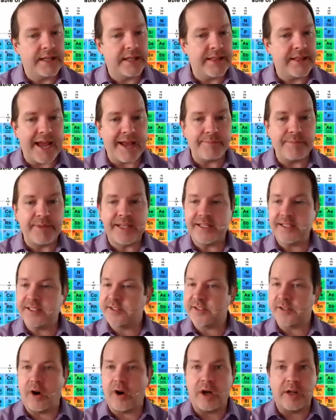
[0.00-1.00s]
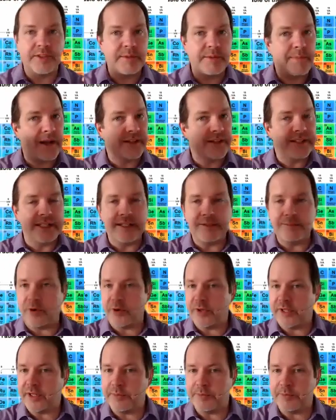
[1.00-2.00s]
and that means all the melting and
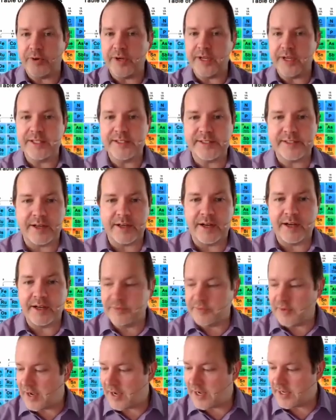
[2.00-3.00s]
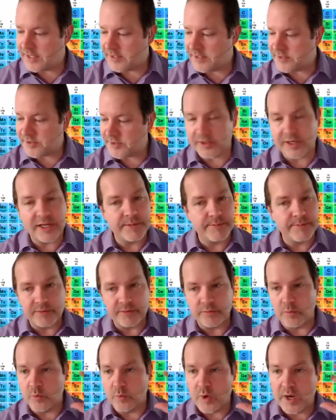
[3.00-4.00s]
boiling points of ions are going to
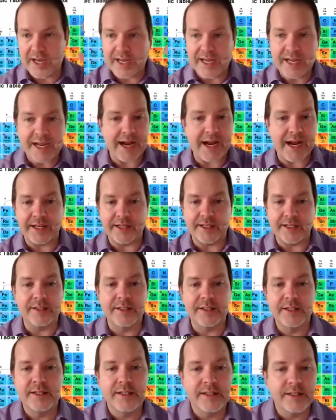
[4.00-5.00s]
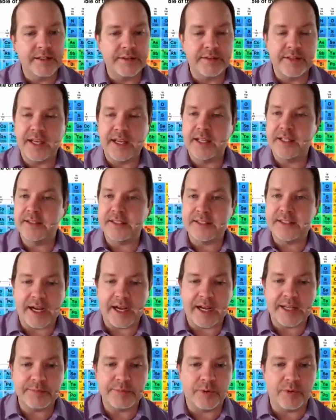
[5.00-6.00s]
be way higher than the
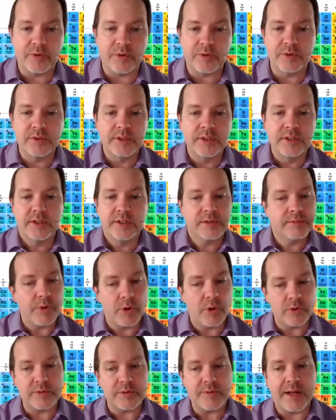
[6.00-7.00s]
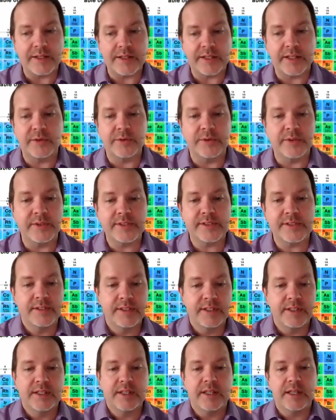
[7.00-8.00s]
dipole polar molecules
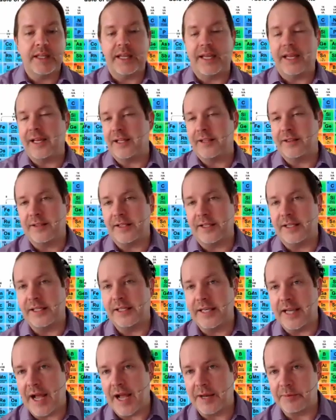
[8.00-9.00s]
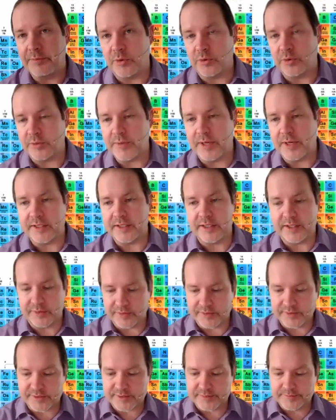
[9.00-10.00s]
and the nonpolar
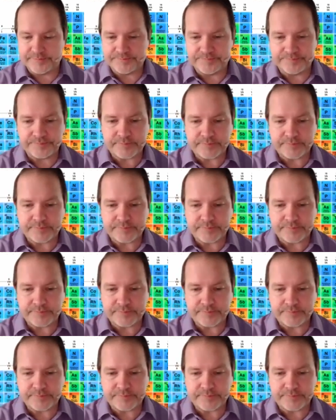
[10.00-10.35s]
molecules.